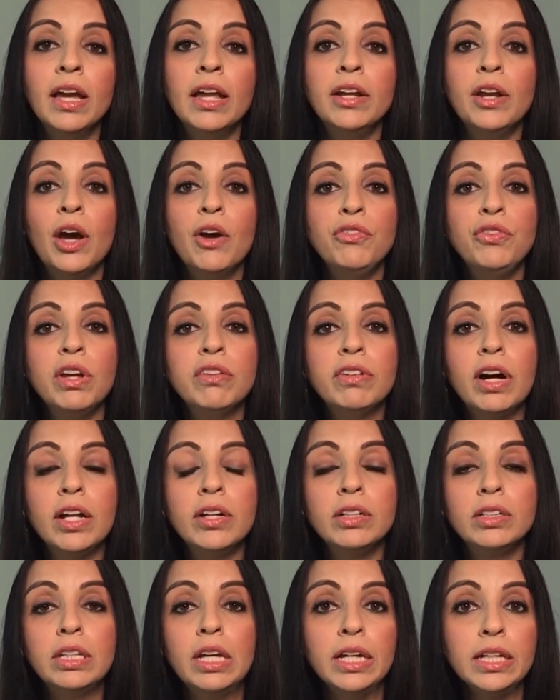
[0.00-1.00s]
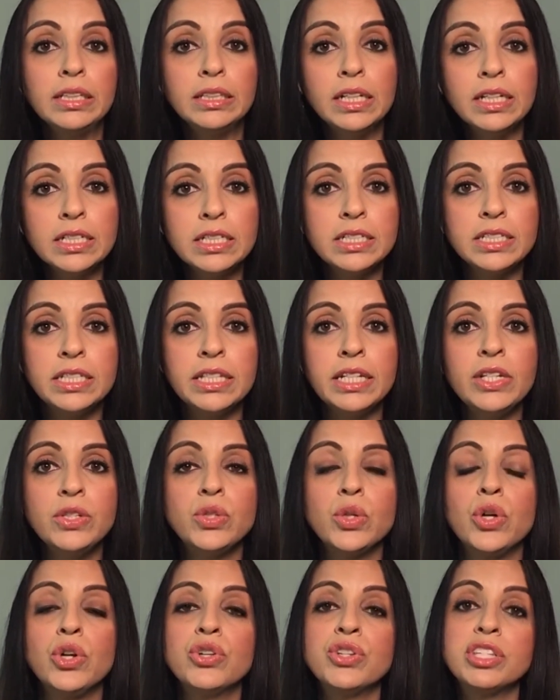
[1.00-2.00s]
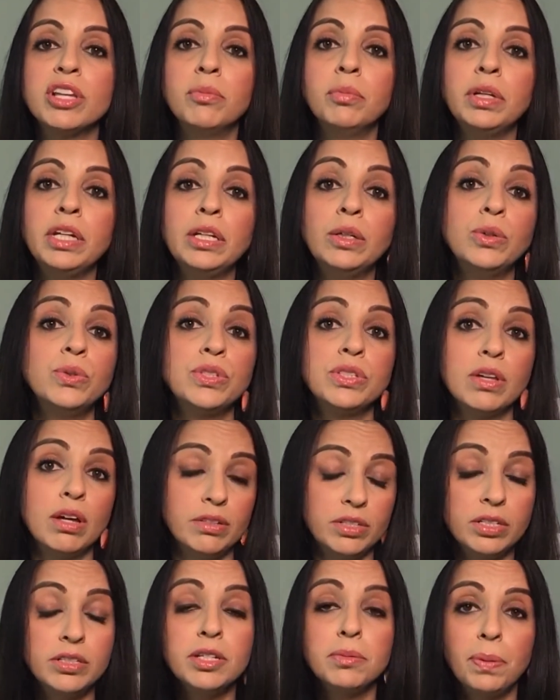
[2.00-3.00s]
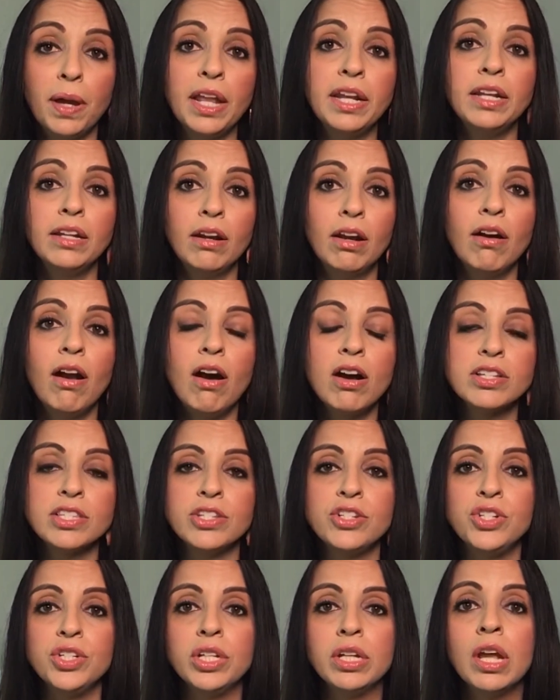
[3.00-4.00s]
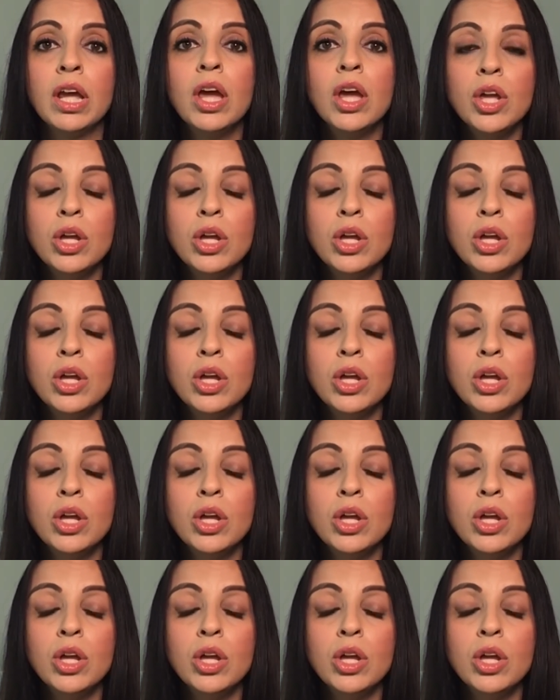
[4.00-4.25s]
Now, if you have underlying lung disease or you're somebody who's dependent on oxygen,